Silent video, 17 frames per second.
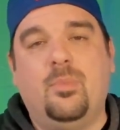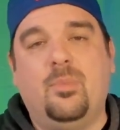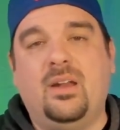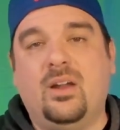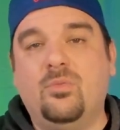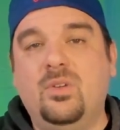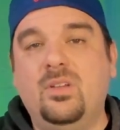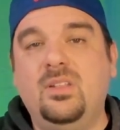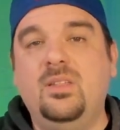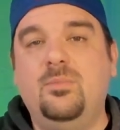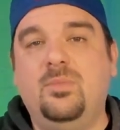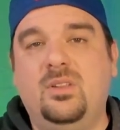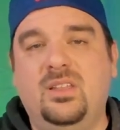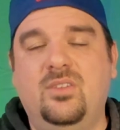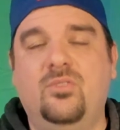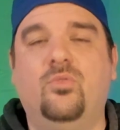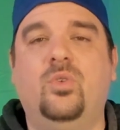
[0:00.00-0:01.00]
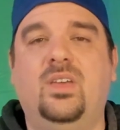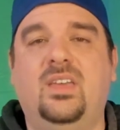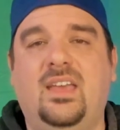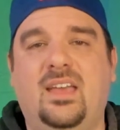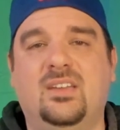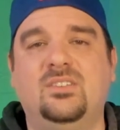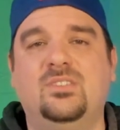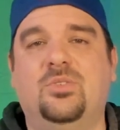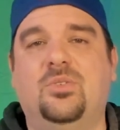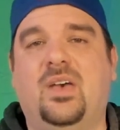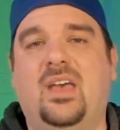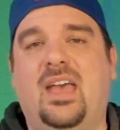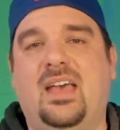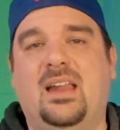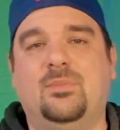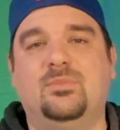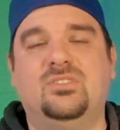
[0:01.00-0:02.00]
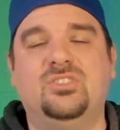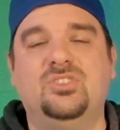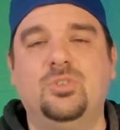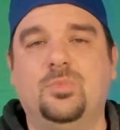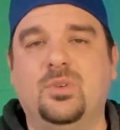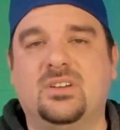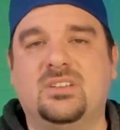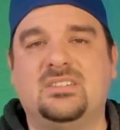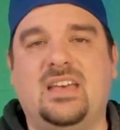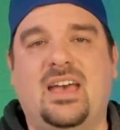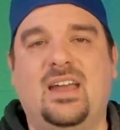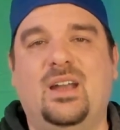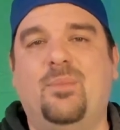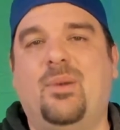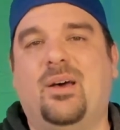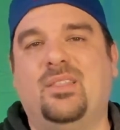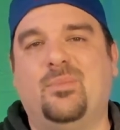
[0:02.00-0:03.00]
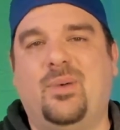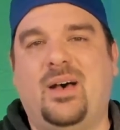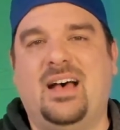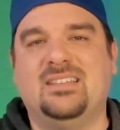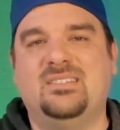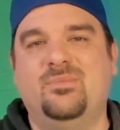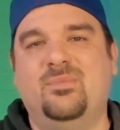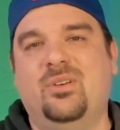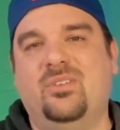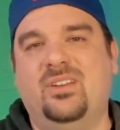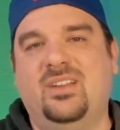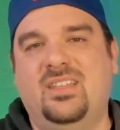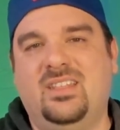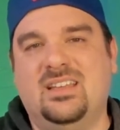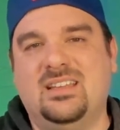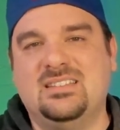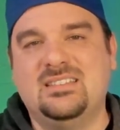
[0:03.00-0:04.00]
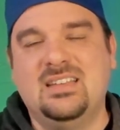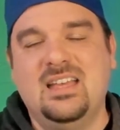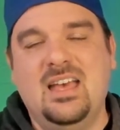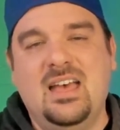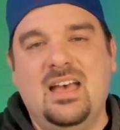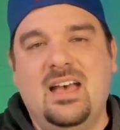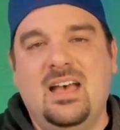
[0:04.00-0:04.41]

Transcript: But I really believe we can do it, and I'm super excited about the possibility of this.